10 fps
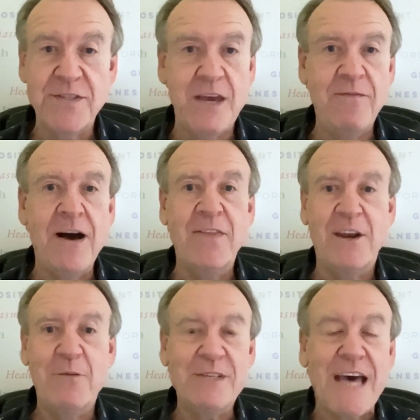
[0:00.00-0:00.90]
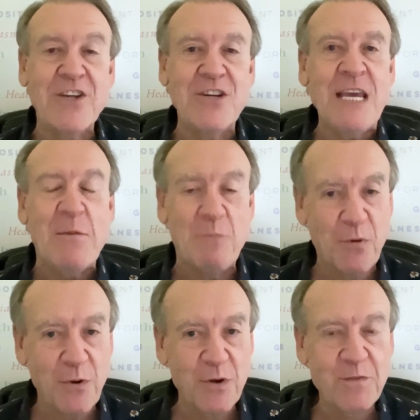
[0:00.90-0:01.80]
They found that it was actually
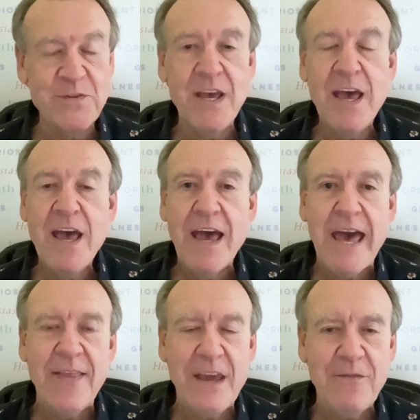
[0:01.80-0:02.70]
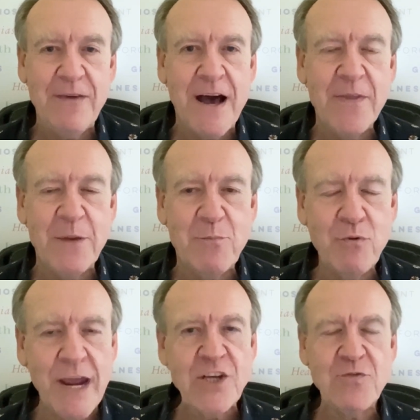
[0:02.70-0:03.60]
improved, and they found that
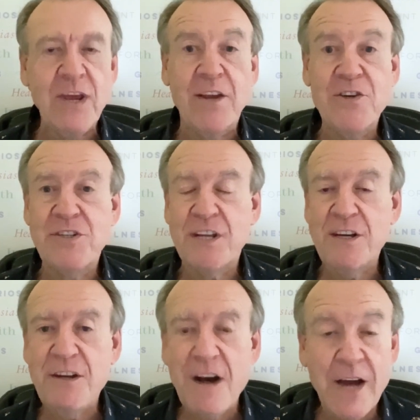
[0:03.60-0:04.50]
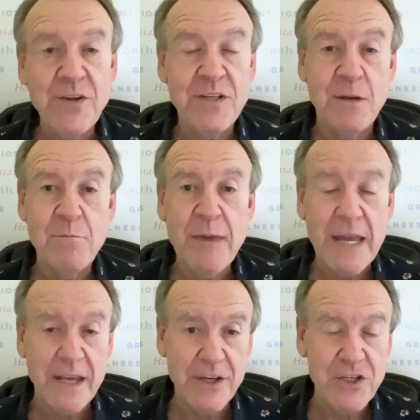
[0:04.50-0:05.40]
brain shrinkage did not
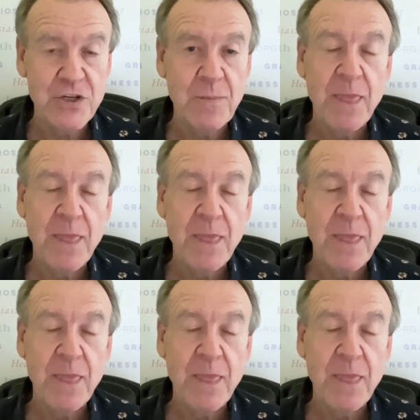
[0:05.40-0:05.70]
diminish